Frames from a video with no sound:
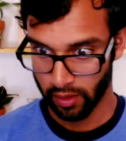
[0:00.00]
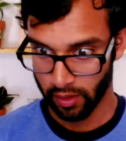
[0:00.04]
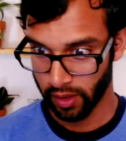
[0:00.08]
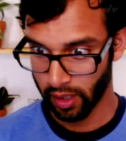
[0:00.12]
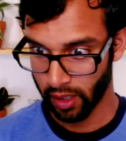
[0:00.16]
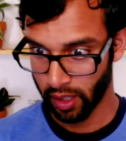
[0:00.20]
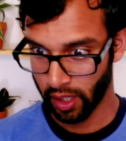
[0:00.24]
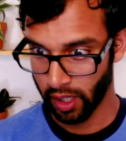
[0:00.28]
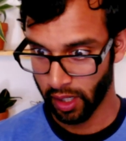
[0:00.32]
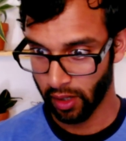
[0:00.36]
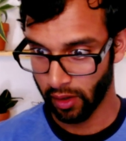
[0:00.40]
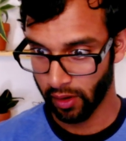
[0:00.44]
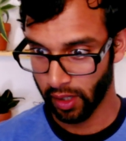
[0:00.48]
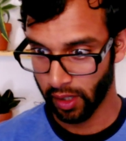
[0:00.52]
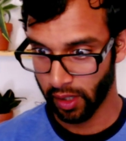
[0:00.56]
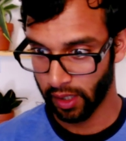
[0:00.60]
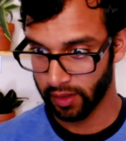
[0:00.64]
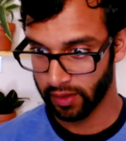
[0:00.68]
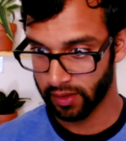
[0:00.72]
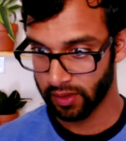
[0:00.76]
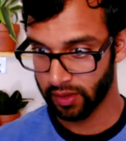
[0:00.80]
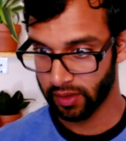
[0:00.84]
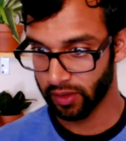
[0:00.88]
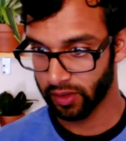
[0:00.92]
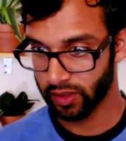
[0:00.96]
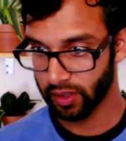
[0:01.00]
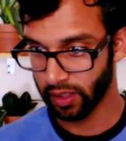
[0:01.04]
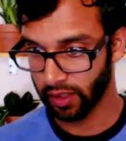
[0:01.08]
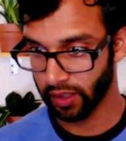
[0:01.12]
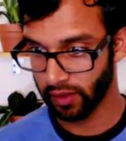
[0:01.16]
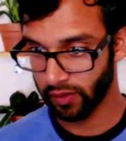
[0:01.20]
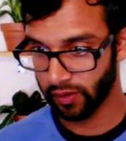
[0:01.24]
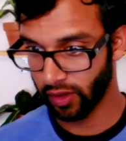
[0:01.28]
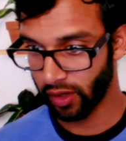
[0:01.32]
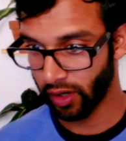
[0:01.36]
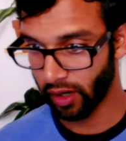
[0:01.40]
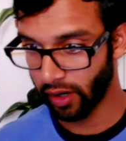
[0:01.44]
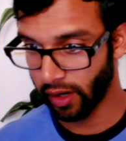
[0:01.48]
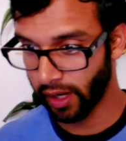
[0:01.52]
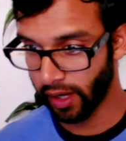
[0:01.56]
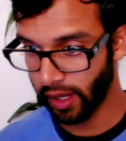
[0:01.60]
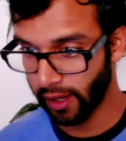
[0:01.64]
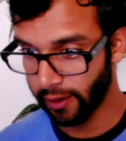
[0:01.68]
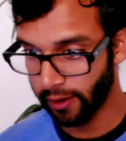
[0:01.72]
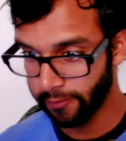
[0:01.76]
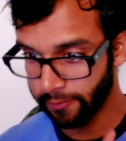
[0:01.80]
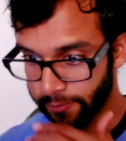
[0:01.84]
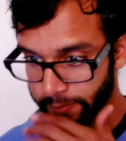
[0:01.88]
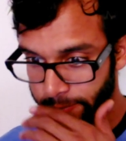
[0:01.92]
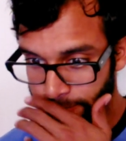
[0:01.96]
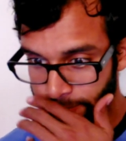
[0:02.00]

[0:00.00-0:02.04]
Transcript: There you go, guys. Here's the link to the R8.